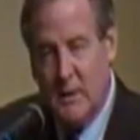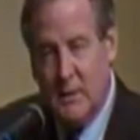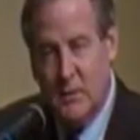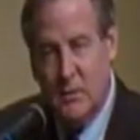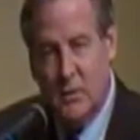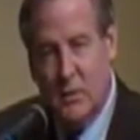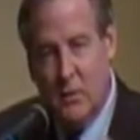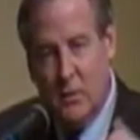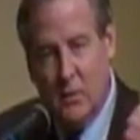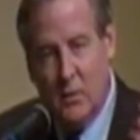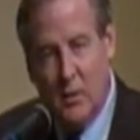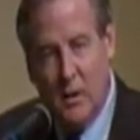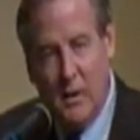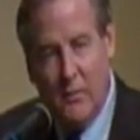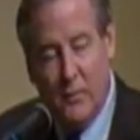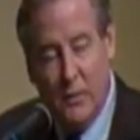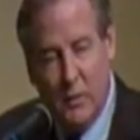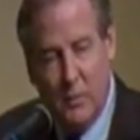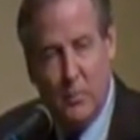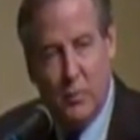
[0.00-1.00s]
I started
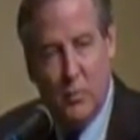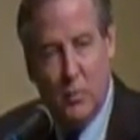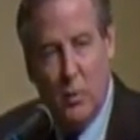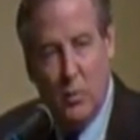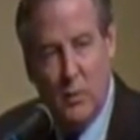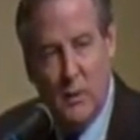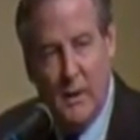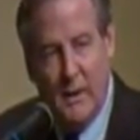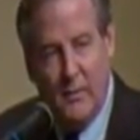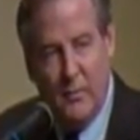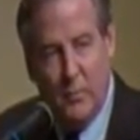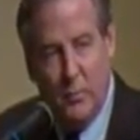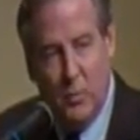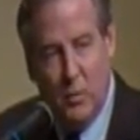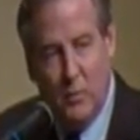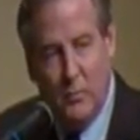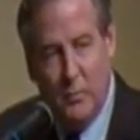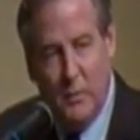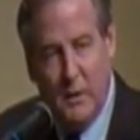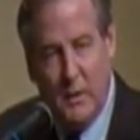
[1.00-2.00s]
off in the pro-life
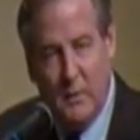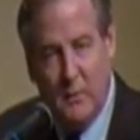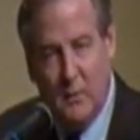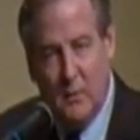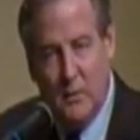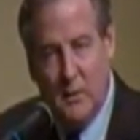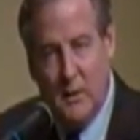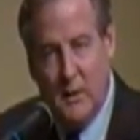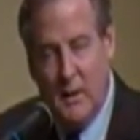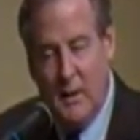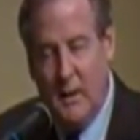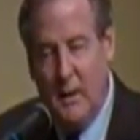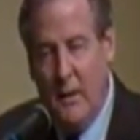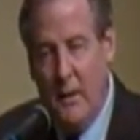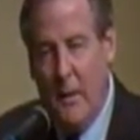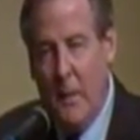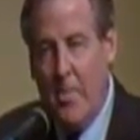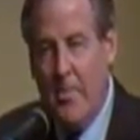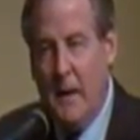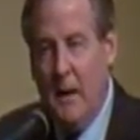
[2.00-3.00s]
movement,
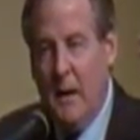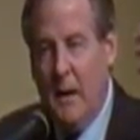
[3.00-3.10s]
okay?